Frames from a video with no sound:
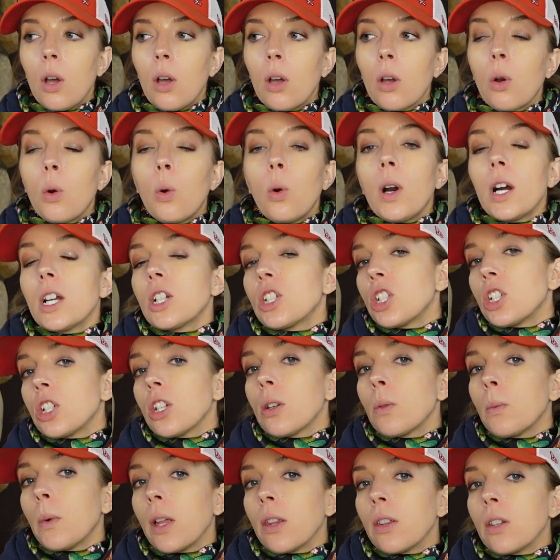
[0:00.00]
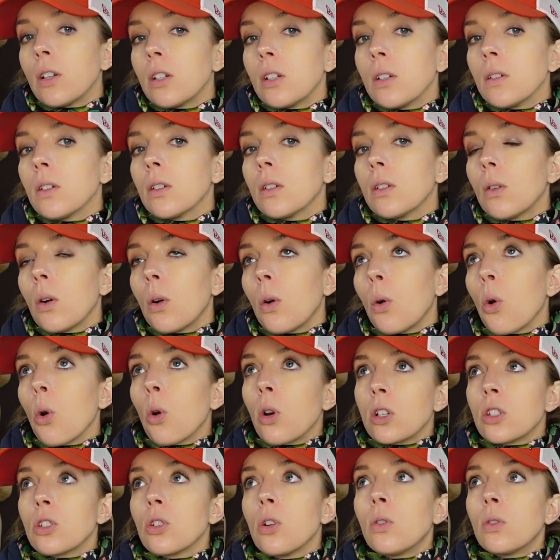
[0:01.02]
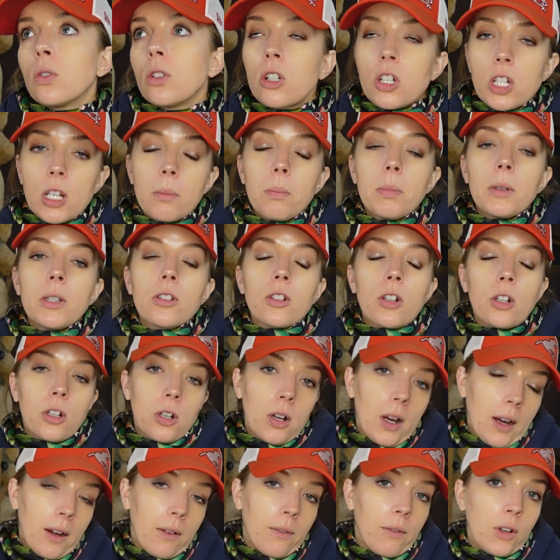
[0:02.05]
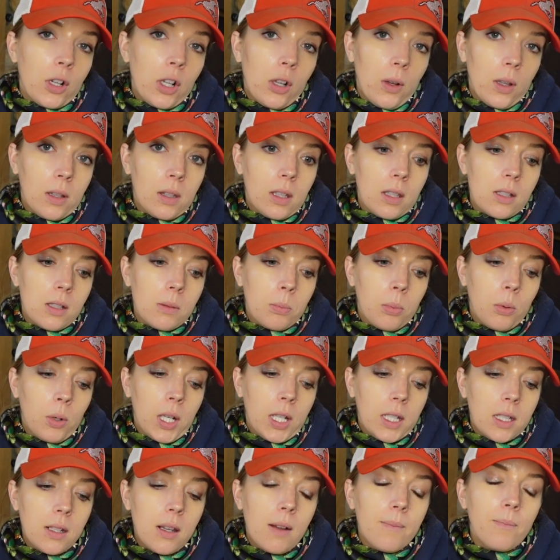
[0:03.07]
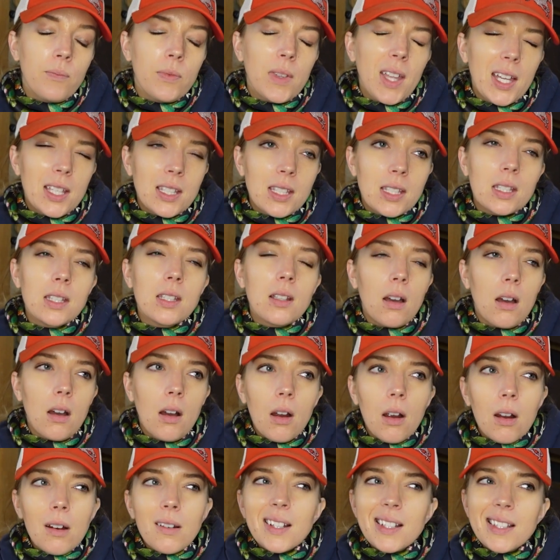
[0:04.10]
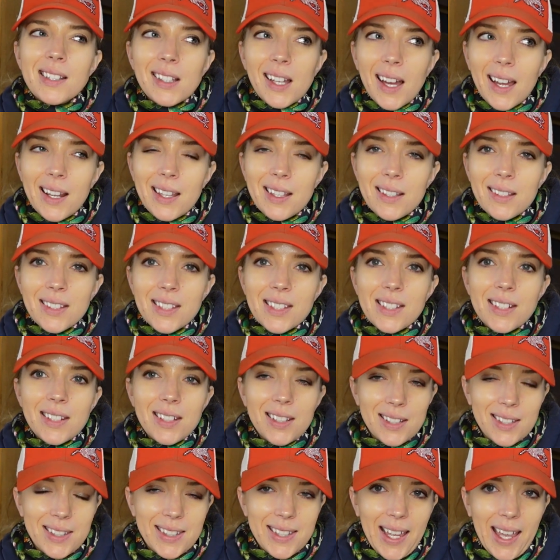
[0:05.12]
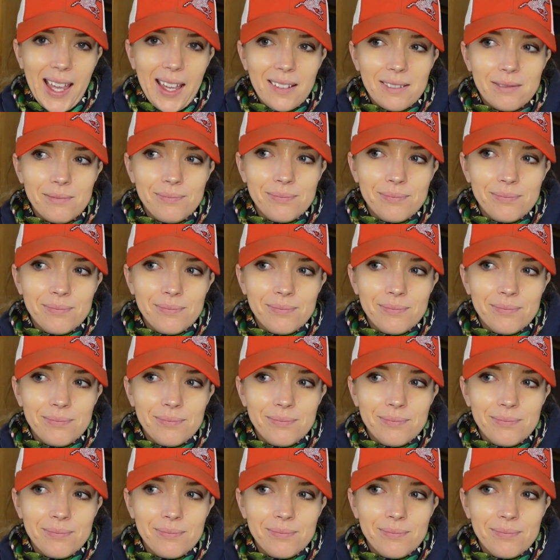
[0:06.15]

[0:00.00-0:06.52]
question whether horse ownership is correct for you at this point, as hard as that is to say.